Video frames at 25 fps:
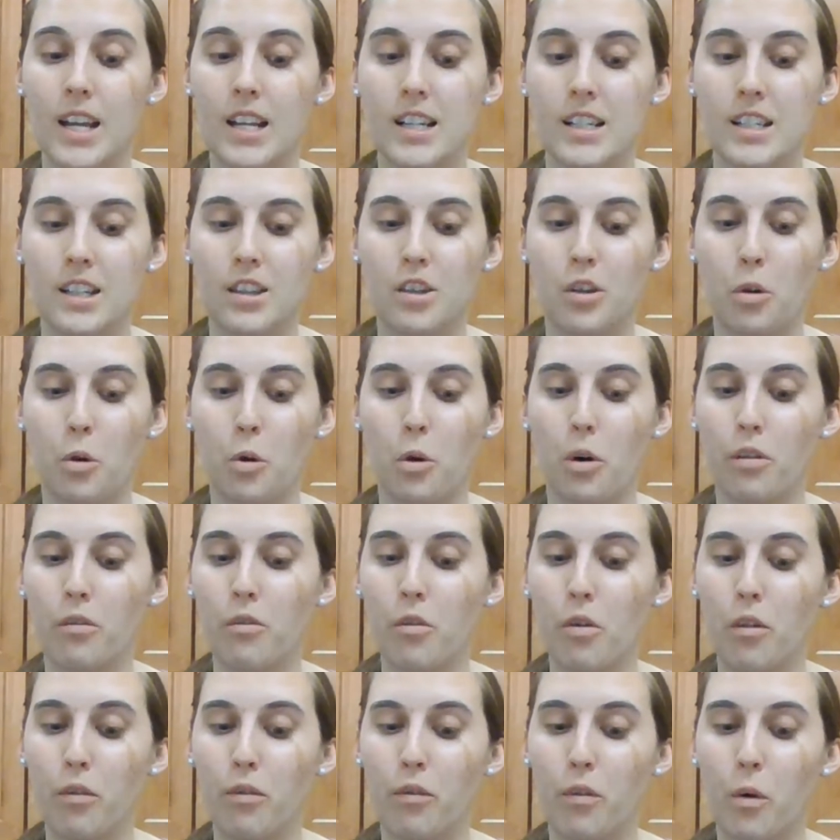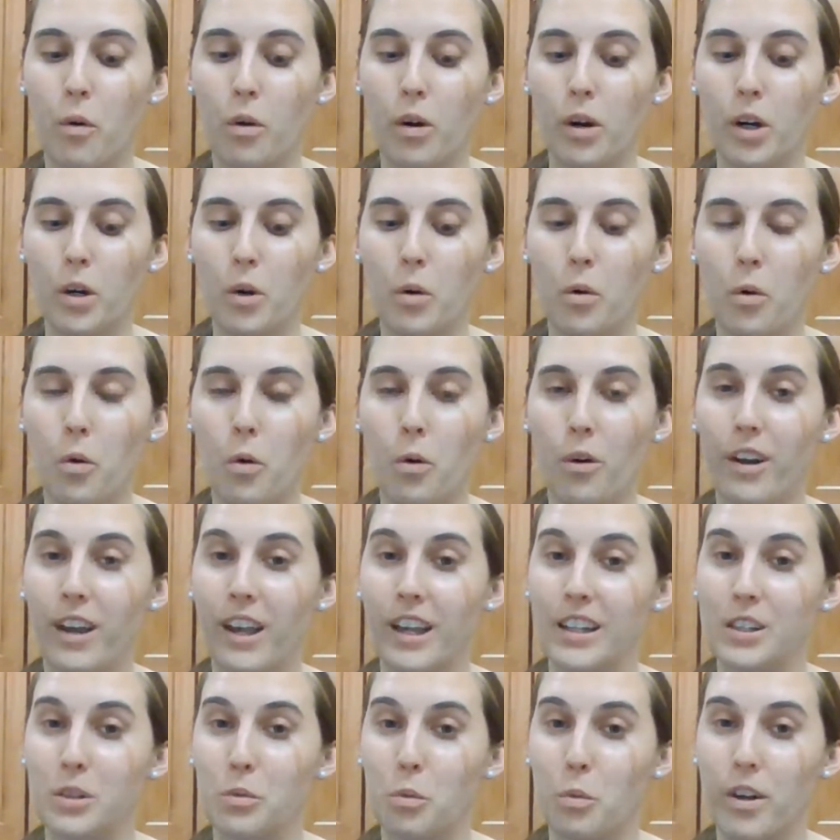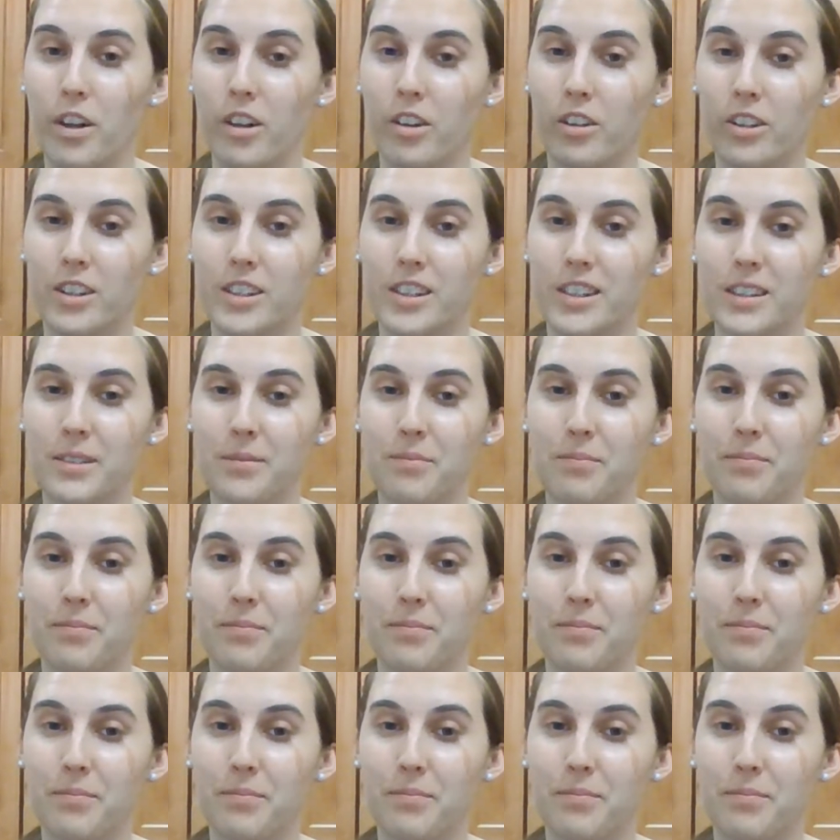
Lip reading: Did the court rule for or against Wilkes?